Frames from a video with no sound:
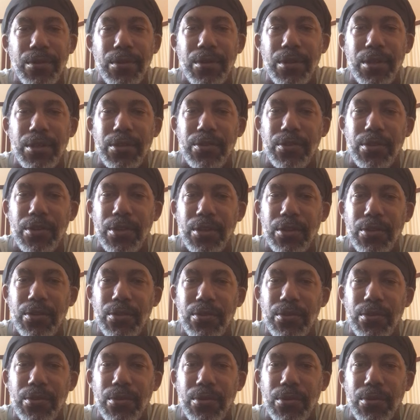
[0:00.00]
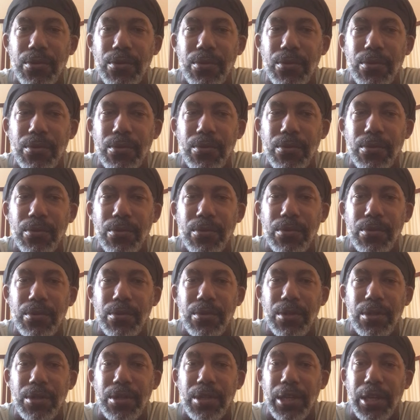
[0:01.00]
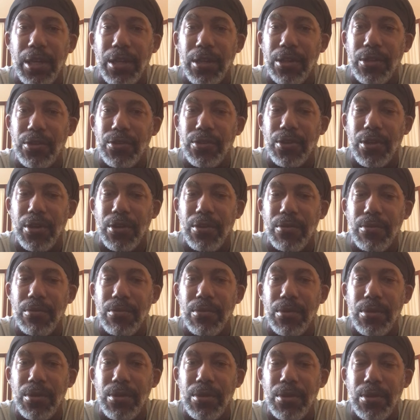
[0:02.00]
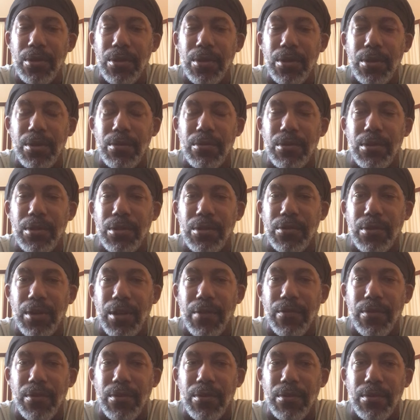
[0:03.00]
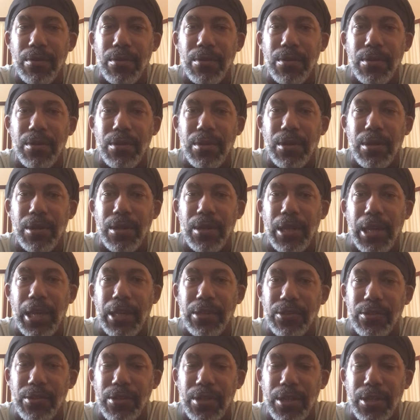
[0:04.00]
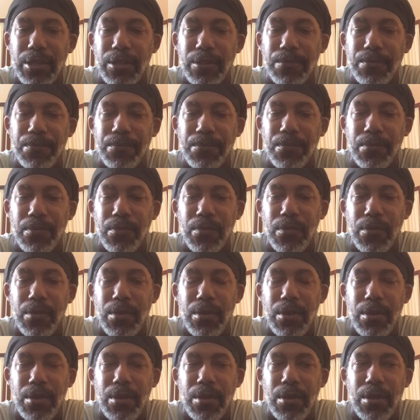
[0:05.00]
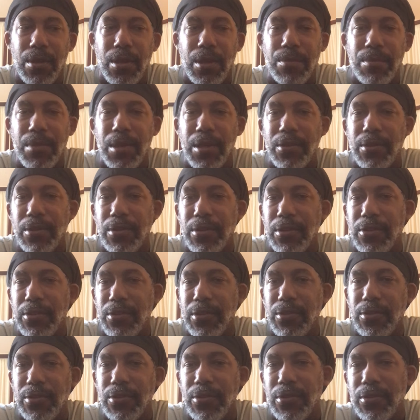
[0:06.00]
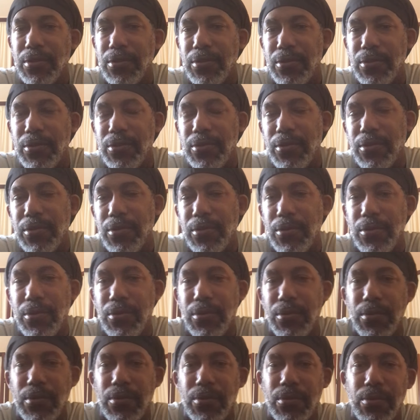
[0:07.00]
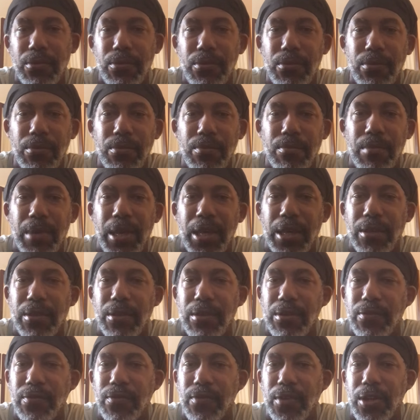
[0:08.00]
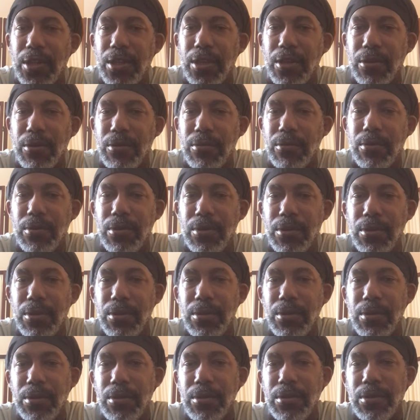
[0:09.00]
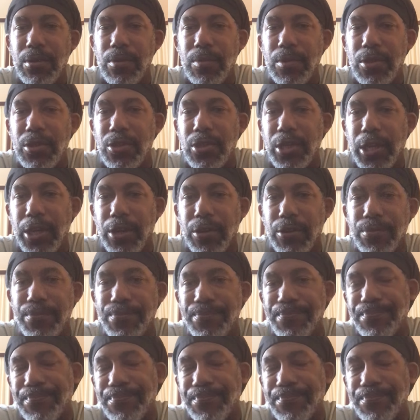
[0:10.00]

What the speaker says: listening to The Daily Show with Trevor last night, I made the decision to make this video to be shared.